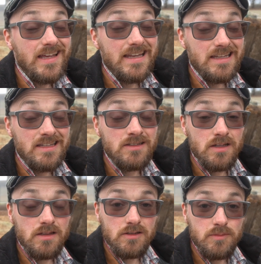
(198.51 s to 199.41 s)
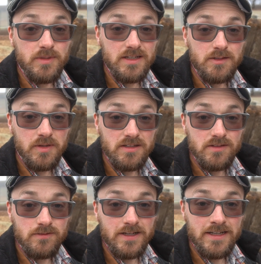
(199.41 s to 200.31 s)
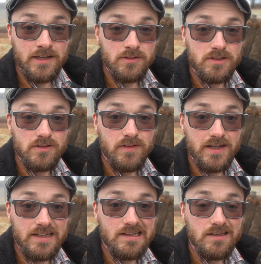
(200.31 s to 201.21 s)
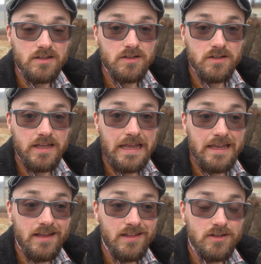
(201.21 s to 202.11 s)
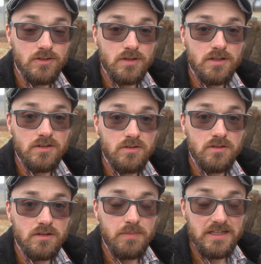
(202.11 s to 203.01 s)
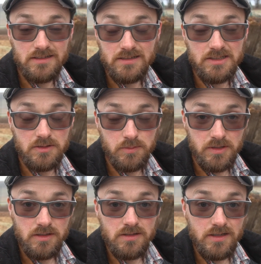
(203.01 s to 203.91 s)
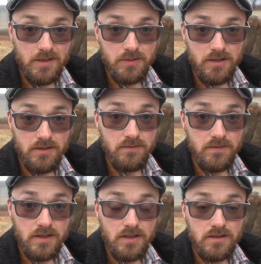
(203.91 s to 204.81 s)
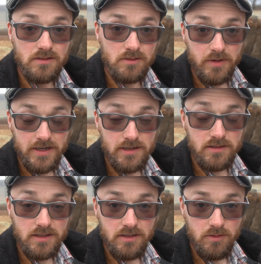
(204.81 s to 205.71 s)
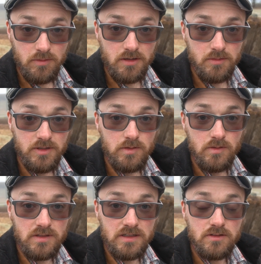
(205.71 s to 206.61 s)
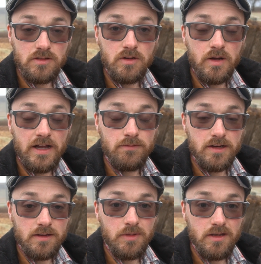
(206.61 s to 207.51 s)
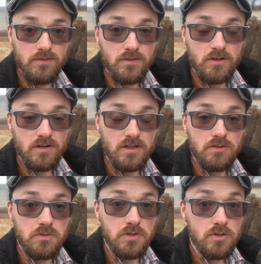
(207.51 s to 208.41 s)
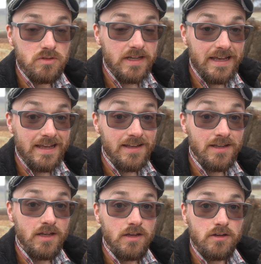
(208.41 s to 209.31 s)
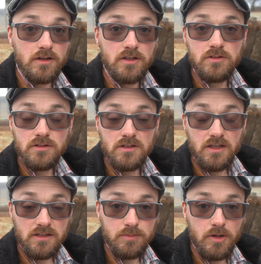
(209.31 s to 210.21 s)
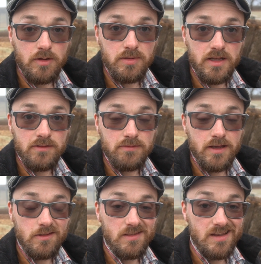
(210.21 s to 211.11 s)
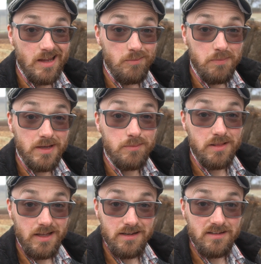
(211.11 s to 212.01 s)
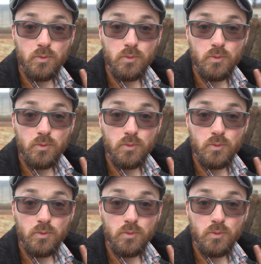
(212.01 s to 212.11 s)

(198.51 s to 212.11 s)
It is a little bit expensive right now, just finding good hay that you can use to basically just put on top of the square that you are going to be using. So I recommend, if you're going to use hay, you're going to use it on a small plot rather than a big plot.